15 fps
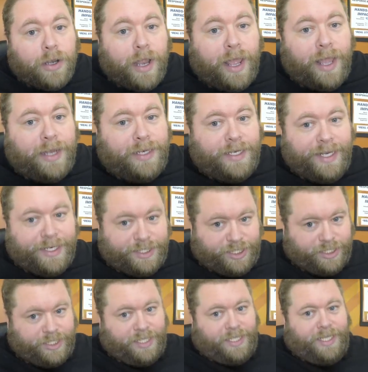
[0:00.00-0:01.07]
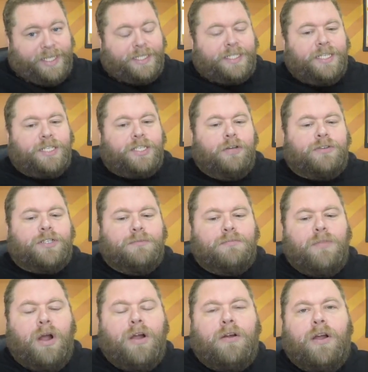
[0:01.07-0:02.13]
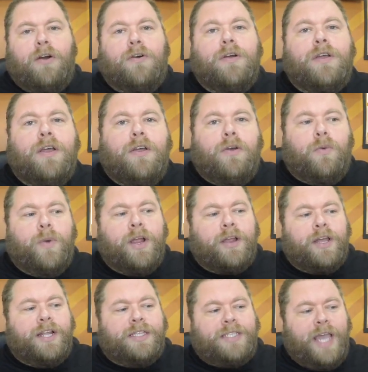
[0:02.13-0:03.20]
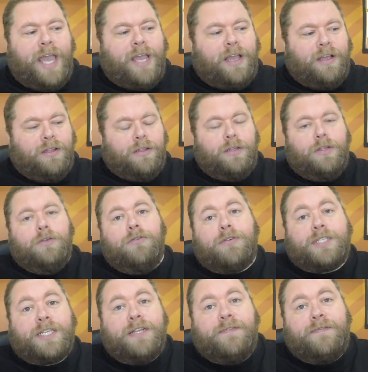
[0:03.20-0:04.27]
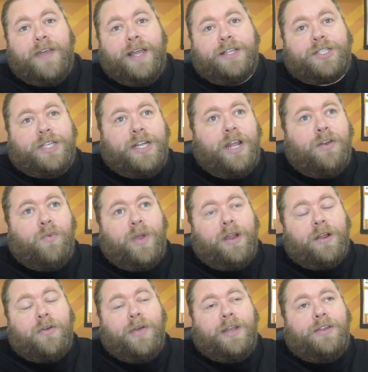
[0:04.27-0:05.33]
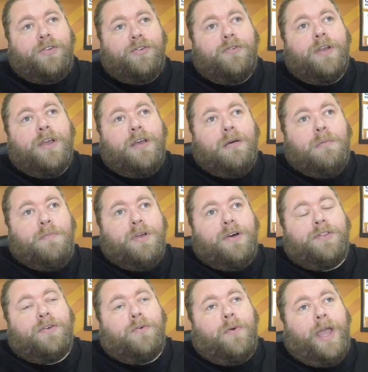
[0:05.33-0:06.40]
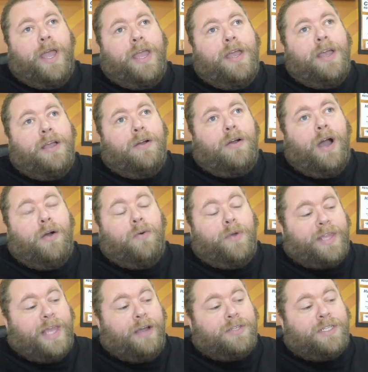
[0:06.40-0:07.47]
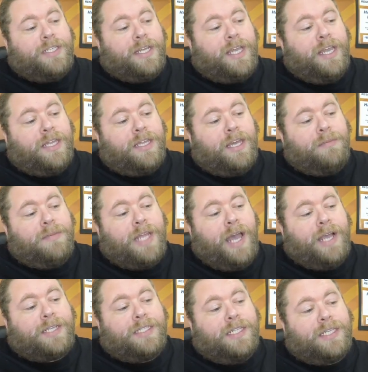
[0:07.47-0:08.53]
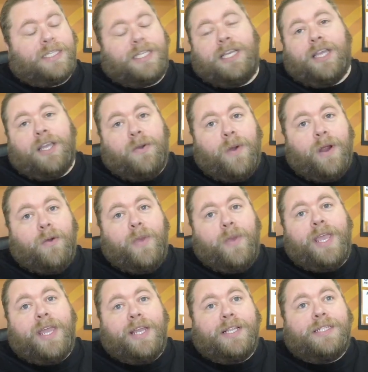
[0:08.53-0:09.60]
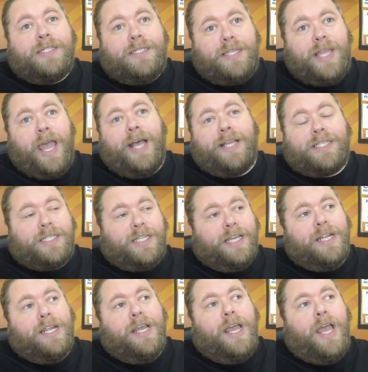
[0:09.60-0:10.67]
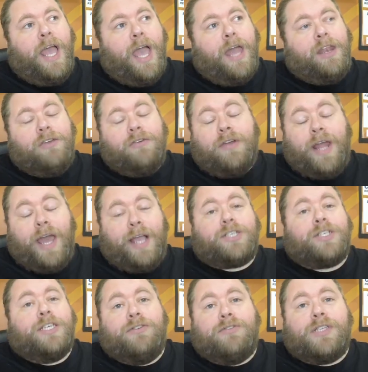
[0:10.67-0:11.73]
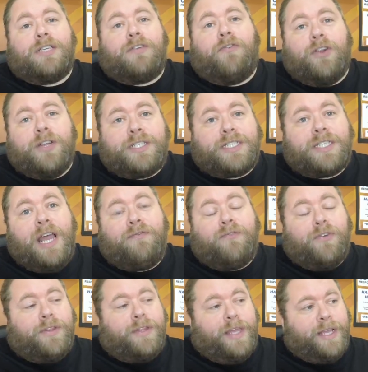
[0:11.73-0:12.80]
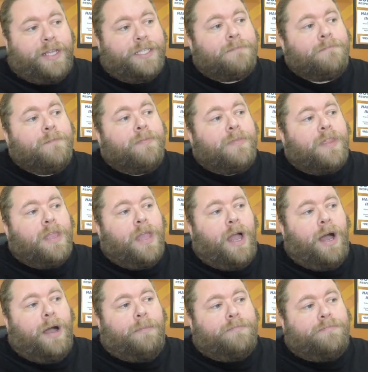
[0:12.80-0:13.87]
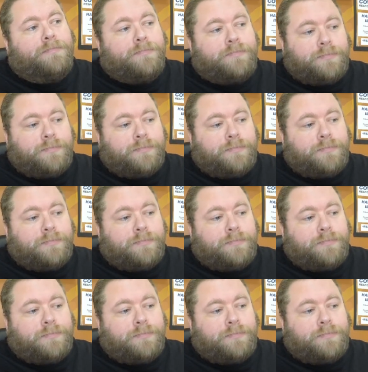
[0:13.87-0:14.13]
addition to this. So tomorrow we're going to take Luke's invention and we're going to build a way without sticking thumbtacks in the ceiling where we can test it, and you could actually use this for several things. And